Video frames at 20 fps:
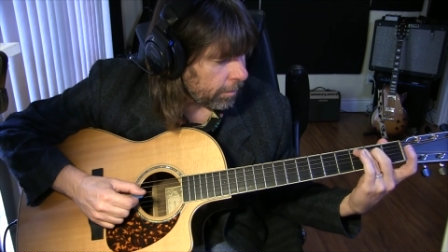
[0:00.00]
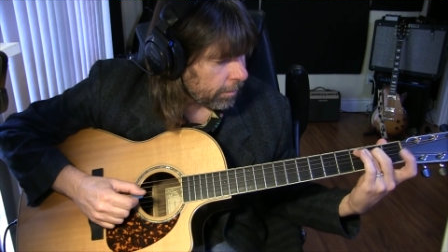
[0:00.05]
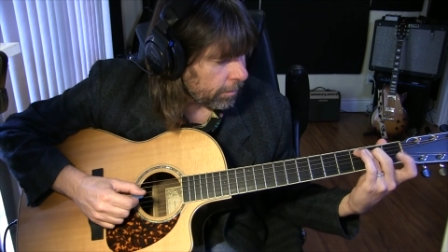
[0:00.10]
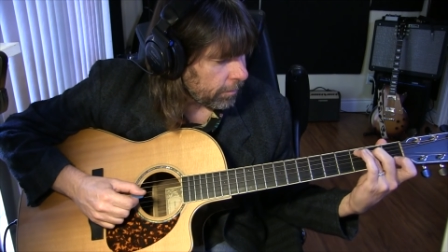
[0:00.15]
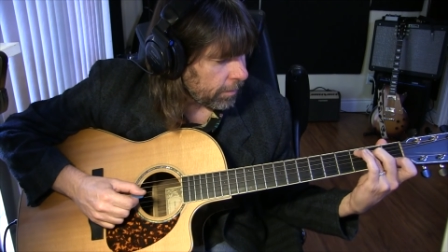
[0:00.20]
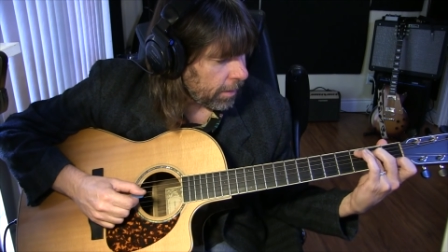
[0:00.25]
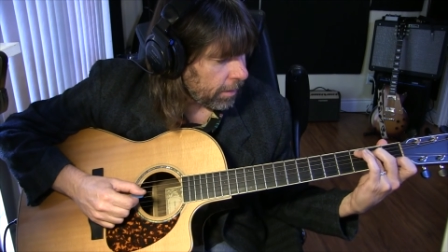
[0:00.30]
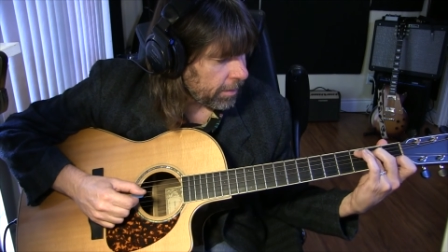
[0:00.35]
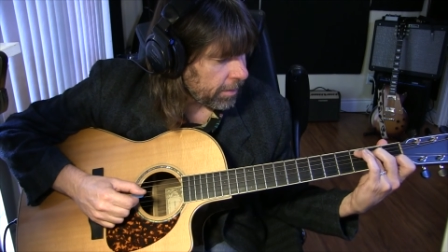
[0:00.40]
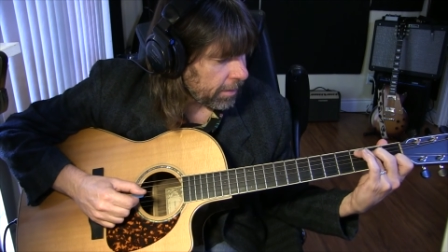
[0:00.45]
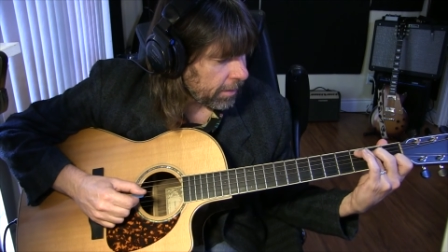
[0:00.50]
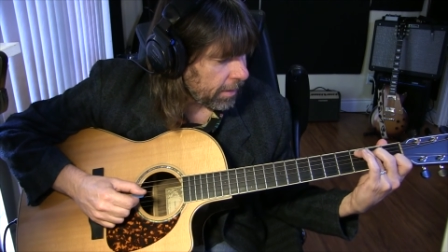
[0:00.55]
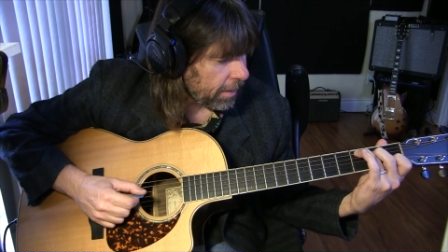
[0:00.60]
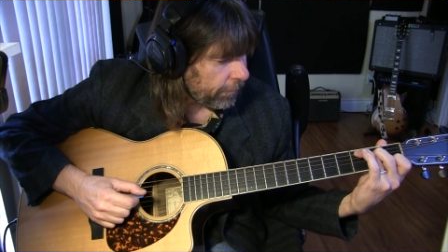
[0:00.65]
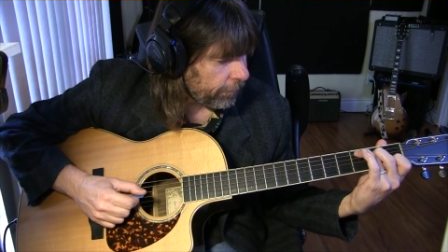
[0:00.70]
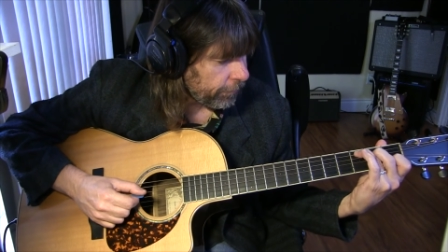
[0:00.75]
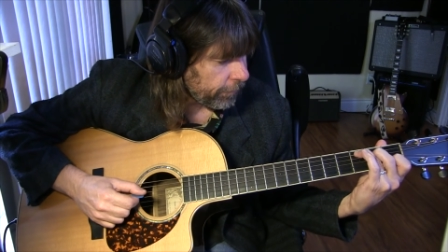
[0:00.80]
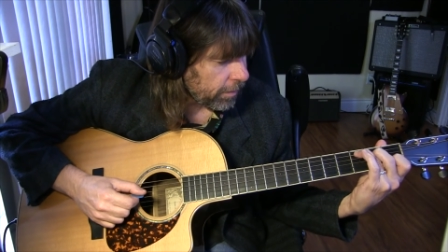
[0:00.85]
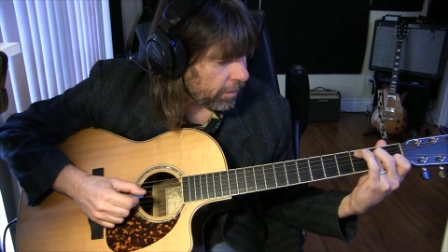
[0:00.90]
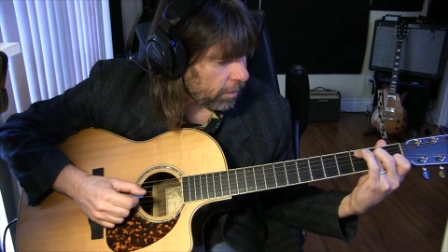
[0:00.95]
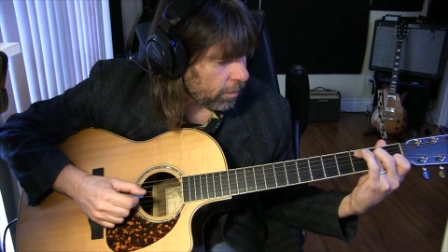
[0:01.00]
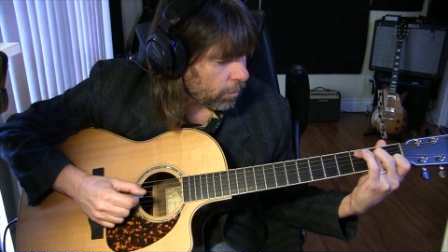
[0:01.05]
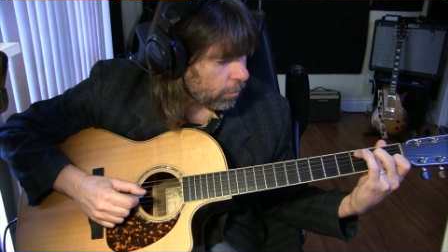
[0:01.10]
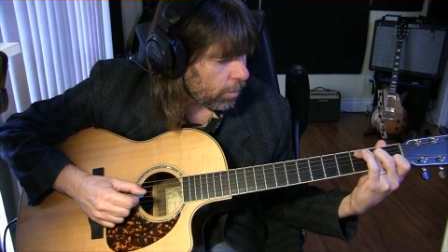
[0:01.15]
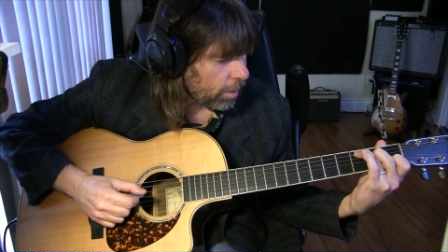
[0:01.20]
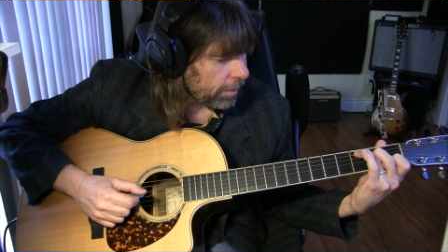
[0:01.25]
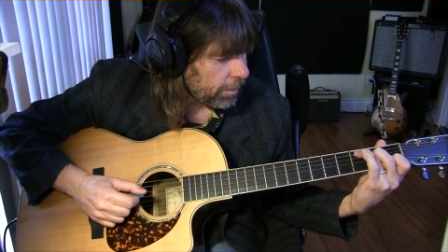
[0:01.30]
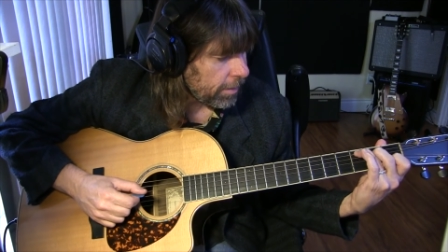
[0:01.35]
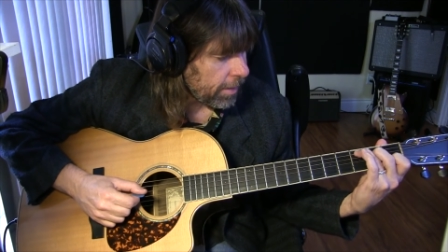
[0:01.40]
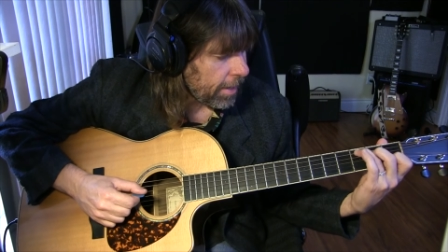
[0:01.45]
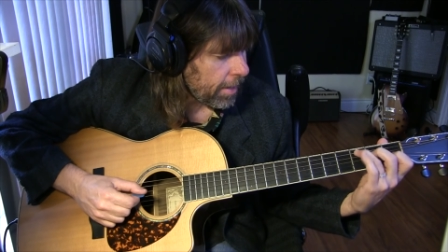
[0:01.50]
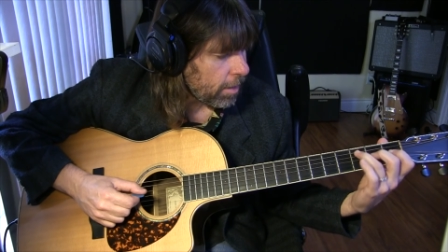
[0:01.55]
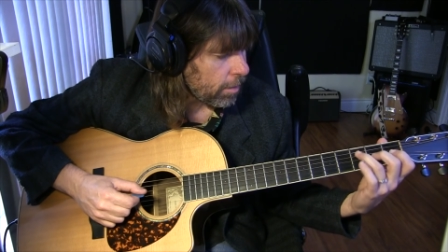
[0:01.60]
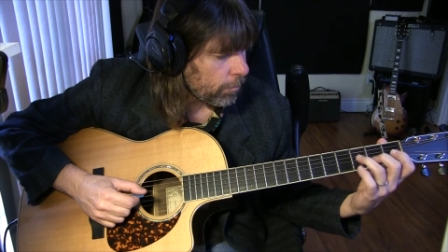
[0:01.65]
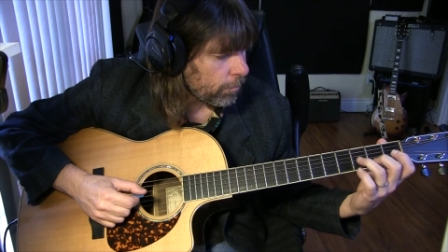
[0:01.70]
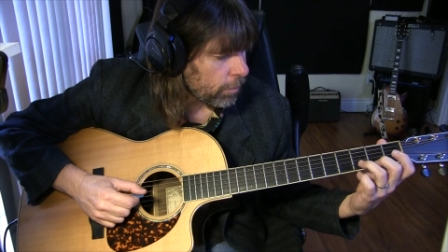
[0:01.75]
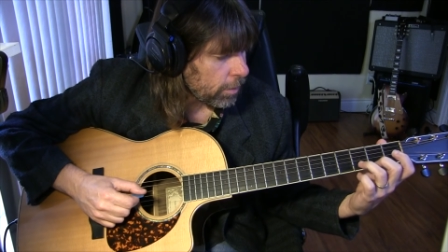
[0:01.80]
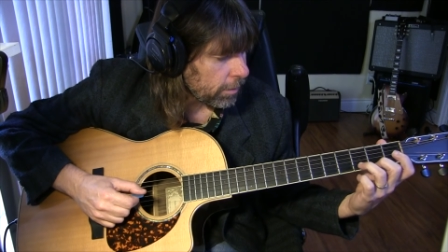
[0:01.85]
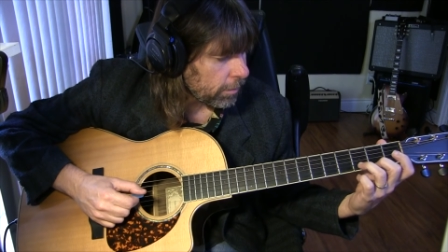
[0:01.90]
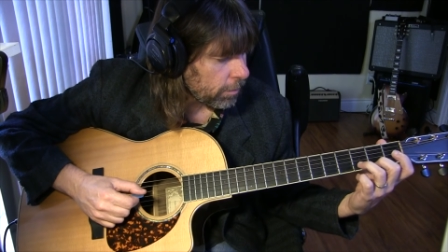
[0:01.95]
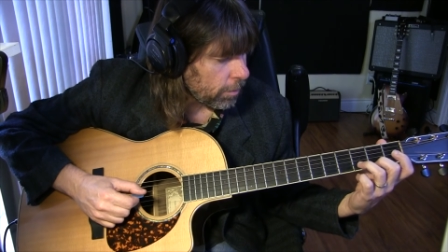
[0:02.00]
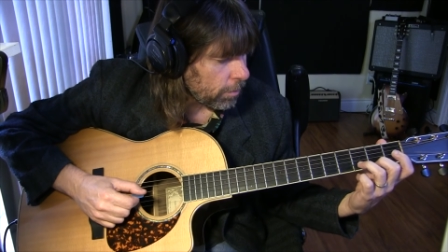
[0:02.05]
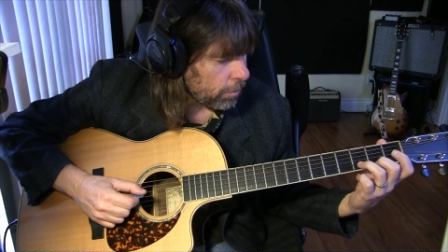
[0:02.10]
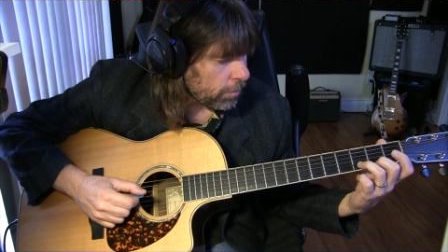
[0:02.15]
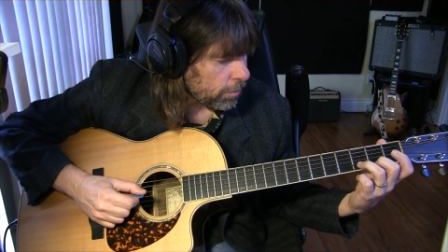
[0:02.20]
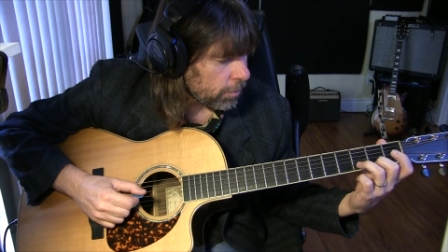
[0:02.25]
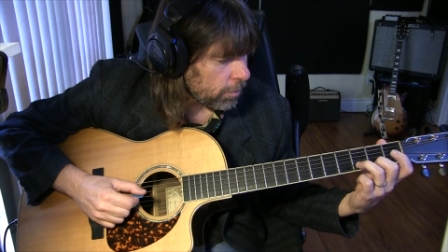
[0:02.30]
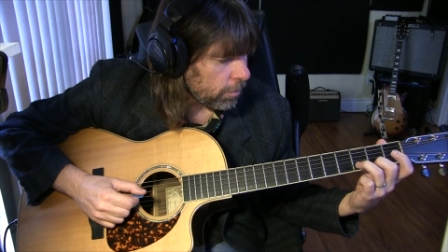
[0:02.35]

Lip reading: Now you can have finger 1 down, bring those